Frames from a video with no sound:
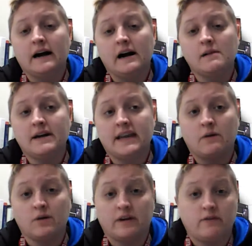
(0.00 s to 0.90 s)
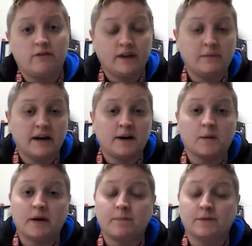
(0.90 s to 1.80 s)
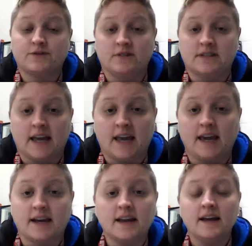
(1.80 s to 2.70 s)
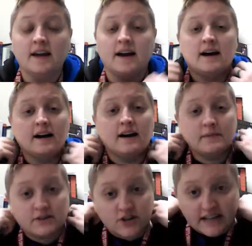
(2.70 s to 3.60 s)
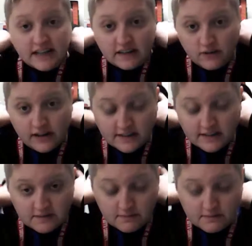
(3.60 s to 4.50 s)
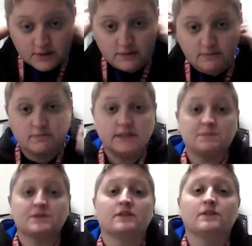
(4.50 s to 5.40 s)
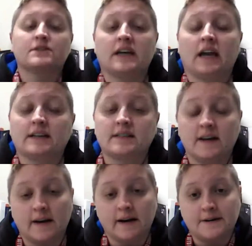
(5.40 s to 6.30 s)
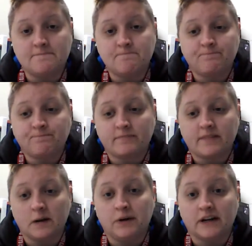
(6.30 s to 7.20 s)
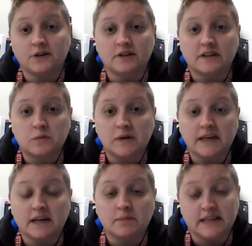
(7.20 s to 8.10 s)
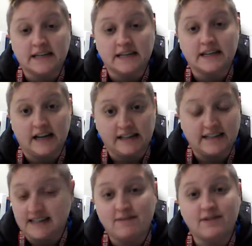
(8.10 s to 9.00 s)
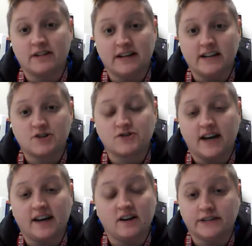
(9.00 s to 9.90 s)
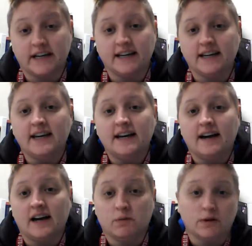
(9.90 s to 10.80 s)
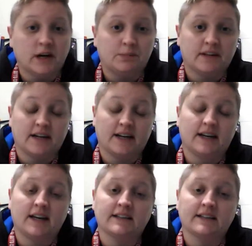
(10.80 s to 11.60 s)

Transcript: And I will give you feedback on your paper as soon as I can, and try to give you guys some tips on those things. I plan on doing this weekend, but then I didn't have internet yesterday all day. I woke up without it.